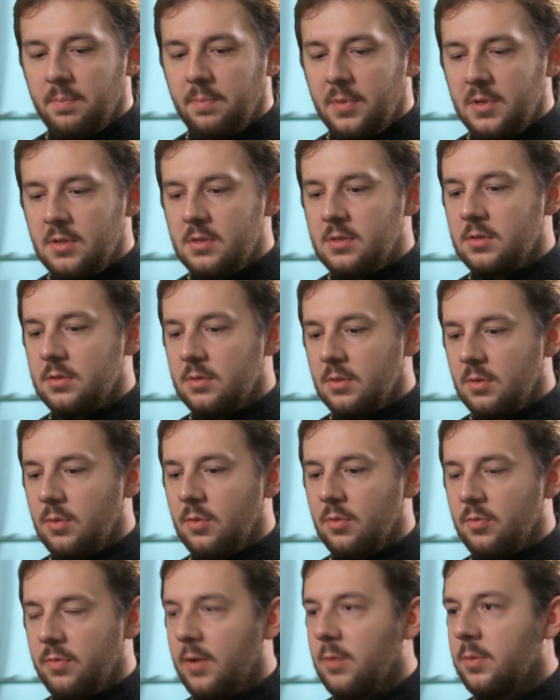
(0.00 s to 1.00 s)
piece
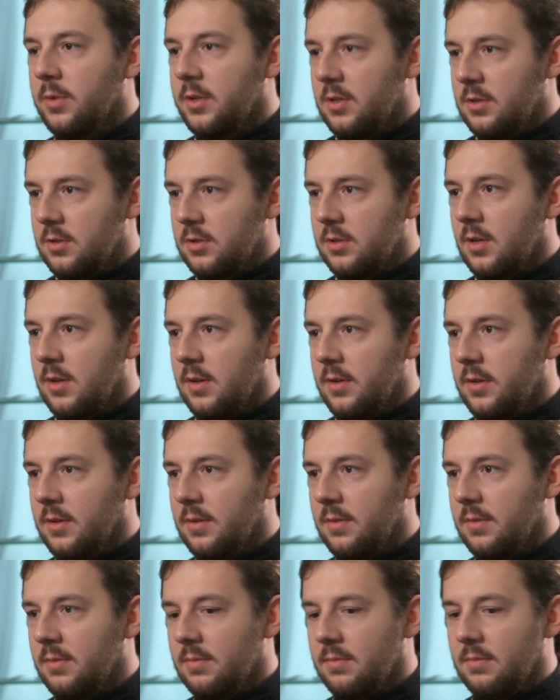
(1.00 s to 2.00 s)
of our history
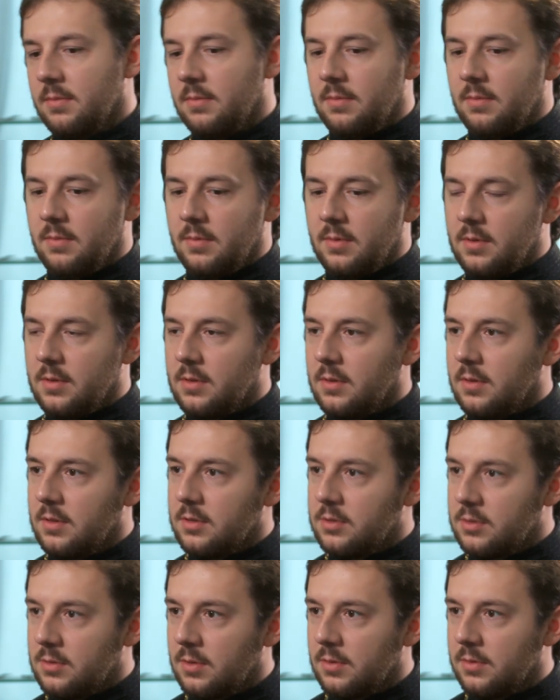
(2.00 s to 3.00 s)

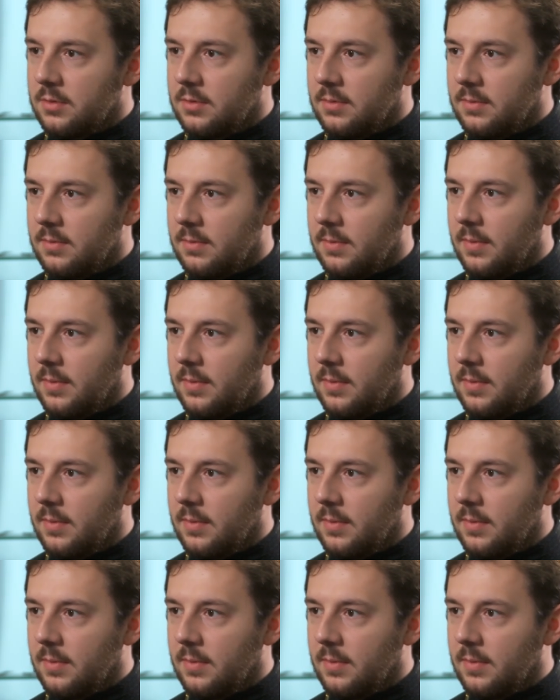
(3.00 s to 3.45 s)
is gone.